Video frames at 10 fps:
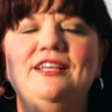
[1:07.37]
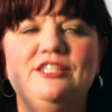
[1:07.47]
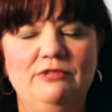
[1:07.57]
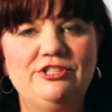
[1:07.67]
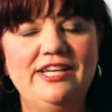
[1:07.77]

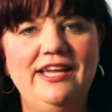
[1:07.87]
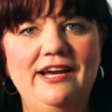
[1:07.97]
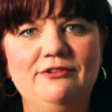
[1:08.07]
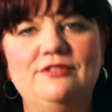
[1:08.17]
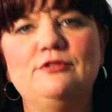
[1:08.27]
So we'll check it
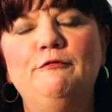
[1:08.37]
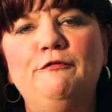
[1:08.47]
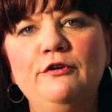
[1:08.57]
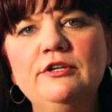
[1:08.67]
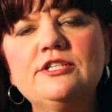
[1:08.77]
out. So
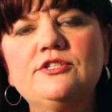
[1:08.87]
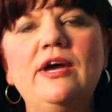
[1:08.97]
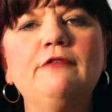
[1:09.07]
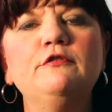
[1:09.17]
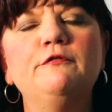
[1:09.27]
first you
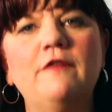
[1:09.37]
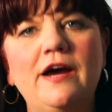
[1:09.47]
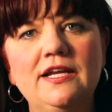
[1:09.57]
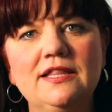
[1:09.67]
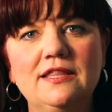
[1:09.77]
have to
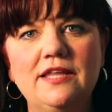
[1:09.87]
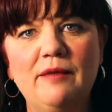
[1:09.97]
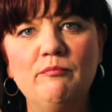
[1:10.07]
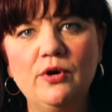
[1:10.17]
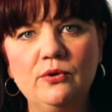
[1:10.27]
find
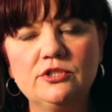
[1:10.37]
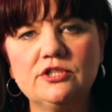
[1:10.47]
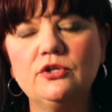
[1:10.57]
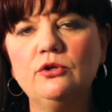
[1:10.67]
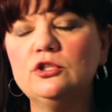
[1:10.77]
the
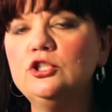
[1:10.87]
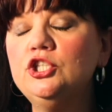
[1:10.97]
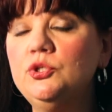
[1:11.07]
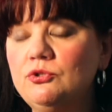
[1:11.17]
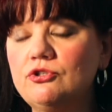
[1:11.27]
mode called
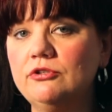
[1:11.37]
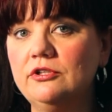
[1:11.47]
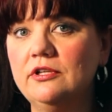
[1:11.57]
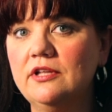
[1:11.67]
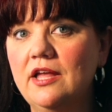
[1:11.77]
neutral.